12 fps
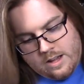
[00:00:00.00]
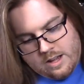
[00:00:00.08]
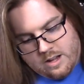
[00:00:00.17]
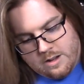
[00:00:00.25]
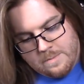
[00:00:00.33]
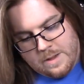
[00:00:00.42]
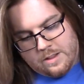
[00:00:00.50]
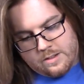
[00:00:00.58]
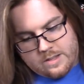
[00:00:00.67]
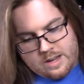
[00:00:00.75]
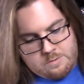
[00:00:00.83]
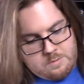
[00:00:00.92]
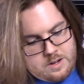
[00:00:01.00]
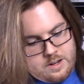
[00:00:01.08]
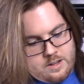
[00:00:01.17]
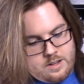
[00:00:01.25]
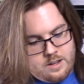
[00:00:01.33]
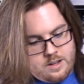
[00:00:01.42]
Um, it looks like one
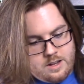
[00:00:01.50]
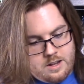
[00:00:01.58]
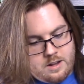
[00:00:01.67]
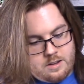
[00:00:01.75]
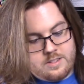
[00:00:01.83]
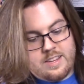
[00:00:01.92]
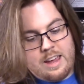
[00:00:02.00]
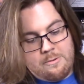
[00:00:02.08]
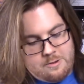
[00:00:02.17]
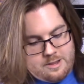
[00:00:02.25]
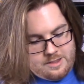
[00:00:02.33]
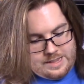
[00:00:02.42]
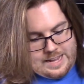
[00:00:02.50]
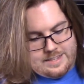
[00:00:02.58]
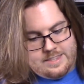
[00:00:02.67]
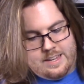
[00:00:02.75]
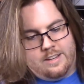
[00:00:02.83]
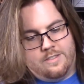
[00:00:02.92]
of, I'll say one of the
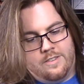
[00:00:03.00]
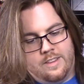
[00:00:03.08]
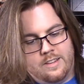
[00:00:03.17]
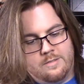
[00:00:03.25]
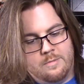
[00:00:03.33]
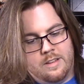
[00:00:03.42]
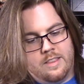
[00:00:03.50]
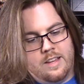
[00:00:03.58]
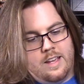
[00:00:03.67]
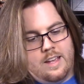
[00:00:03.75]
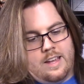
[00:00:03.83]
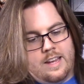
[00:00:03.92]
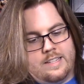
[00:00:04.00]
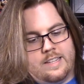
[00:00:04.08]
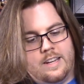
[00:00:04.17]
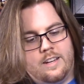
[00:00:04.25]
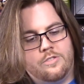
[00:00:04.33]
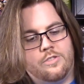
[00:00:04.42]
last things for this month is
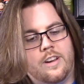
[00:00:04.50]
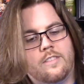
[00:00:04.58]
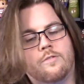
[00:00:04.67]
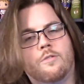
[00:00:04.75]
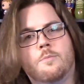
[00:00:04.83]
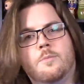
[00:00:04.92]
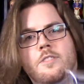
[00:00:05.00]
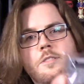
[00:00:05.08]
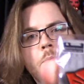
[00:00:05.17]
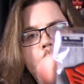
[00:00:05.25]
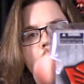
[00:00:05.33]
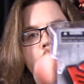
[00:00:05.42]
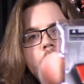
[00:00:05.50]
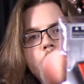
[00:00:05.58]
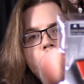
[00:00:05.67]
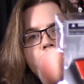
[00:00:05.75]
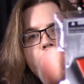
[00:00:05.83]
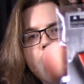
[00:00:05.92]
a Transformers pin.
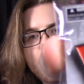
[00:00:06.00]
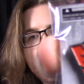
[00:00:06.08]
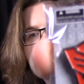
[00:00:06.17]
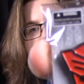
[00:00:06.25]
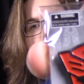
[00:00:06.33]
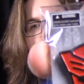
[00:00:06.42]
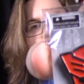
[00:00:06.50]
So